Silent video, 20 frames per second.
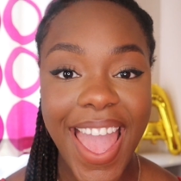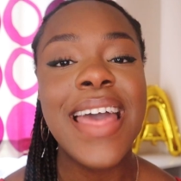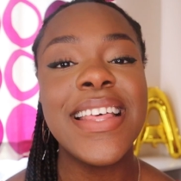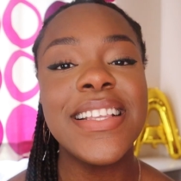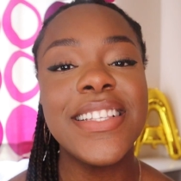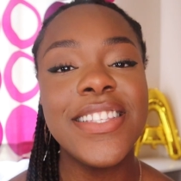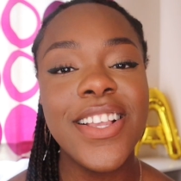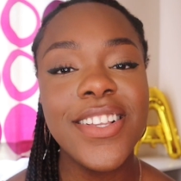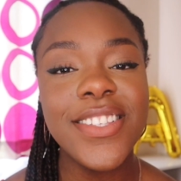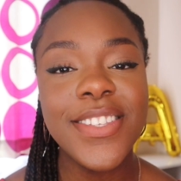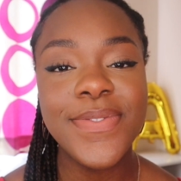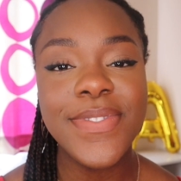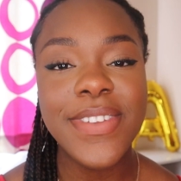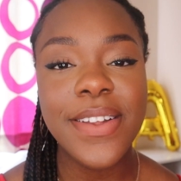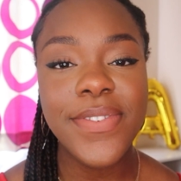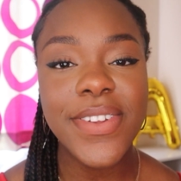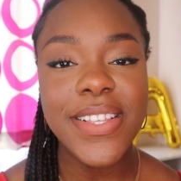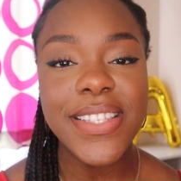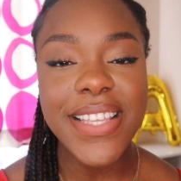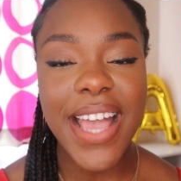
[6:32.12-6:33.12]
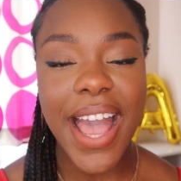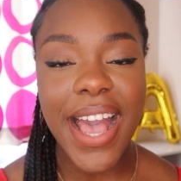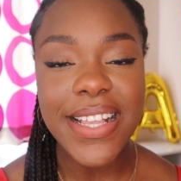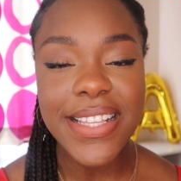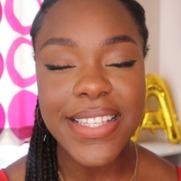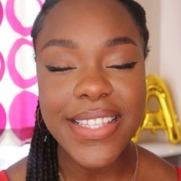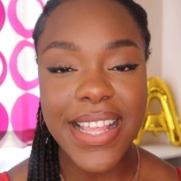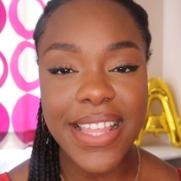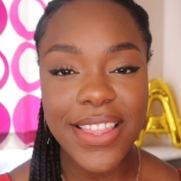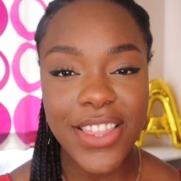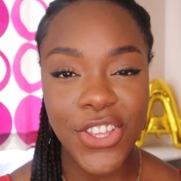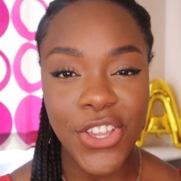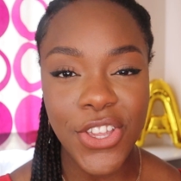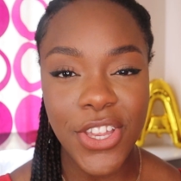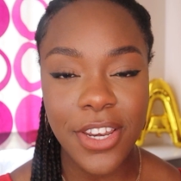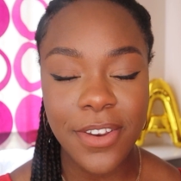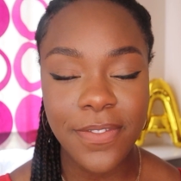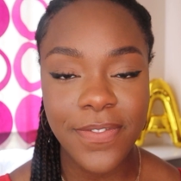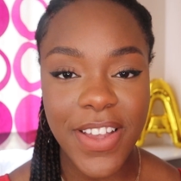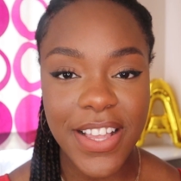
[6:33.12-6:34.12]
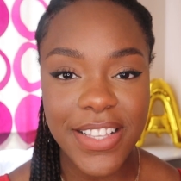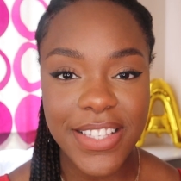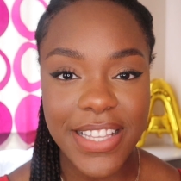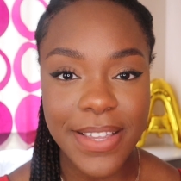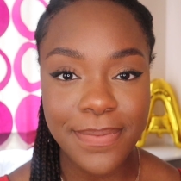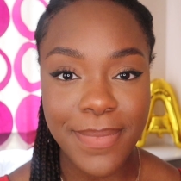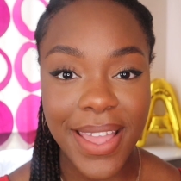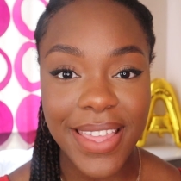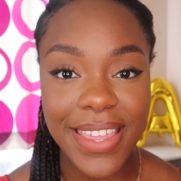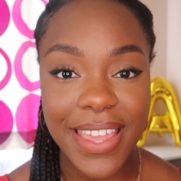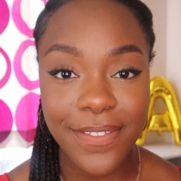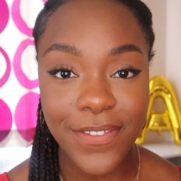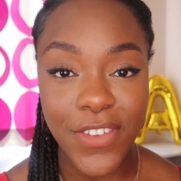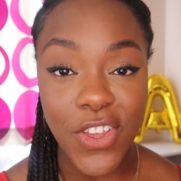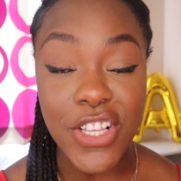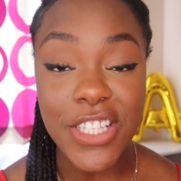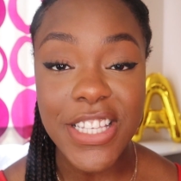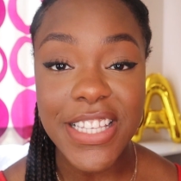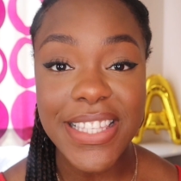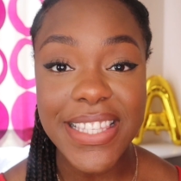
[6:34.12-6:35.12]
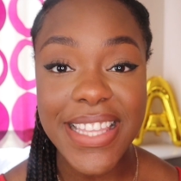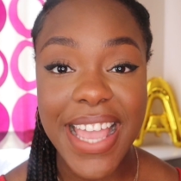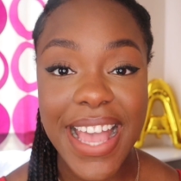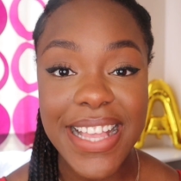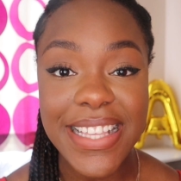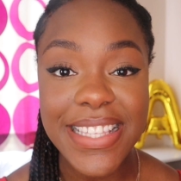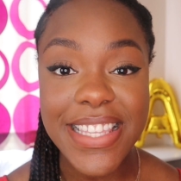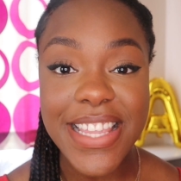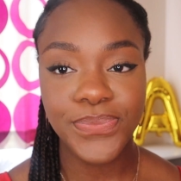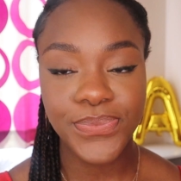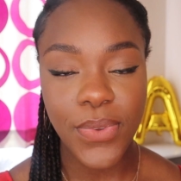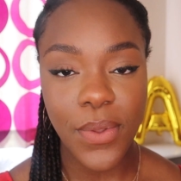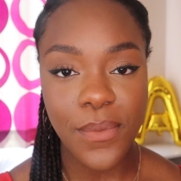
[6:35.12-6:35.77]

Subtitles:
And there's lots of different tasks that the university might give you to test